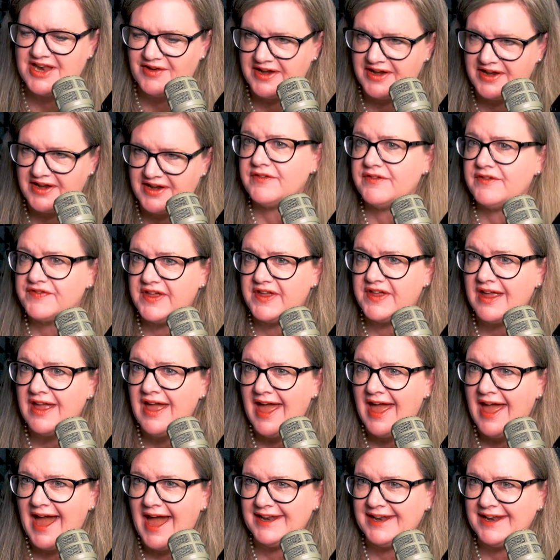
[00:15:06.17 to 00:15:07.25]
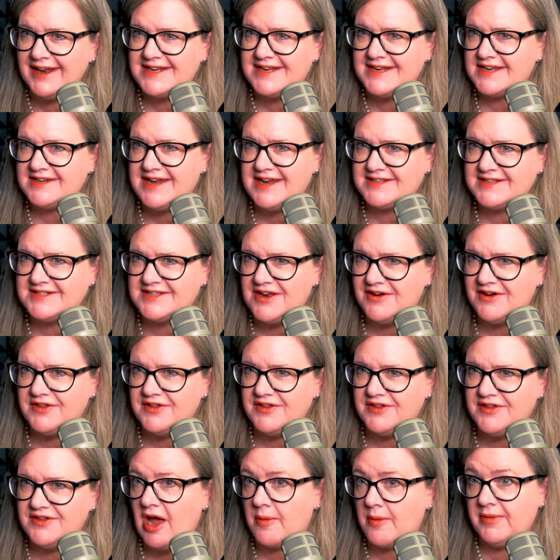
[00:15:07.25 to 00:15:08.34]
a negative thing and it isn't necessarily that the
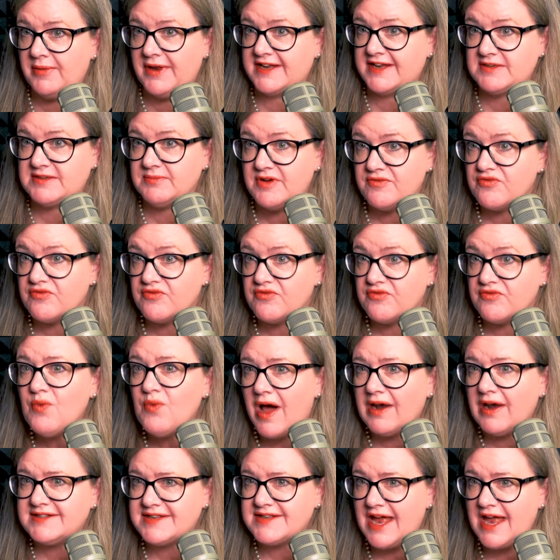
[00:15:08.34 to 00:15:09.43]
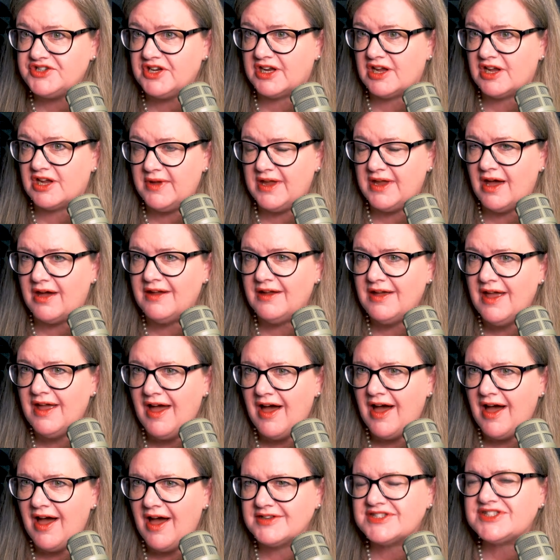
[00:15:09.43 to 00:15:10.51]
company hasn't been run well. It's actually can be a,
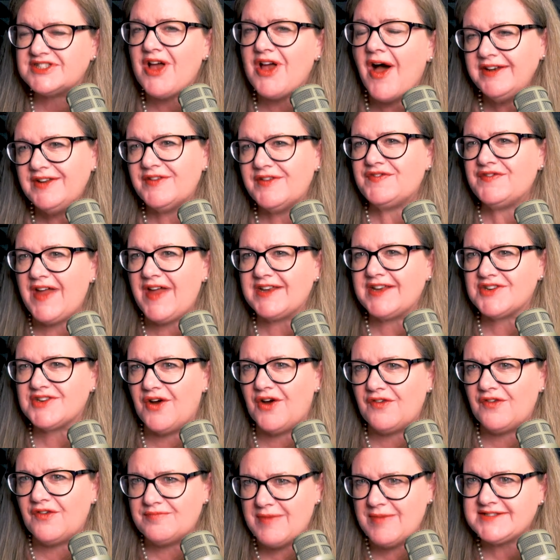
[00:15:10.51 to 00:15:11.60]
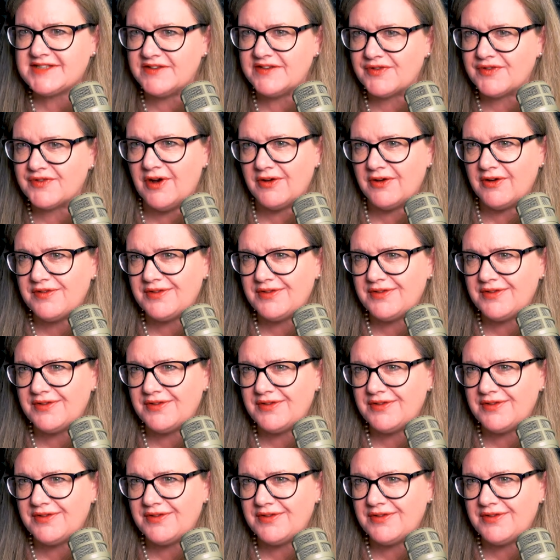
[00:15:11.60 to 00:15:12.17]
a side effect of massive growth.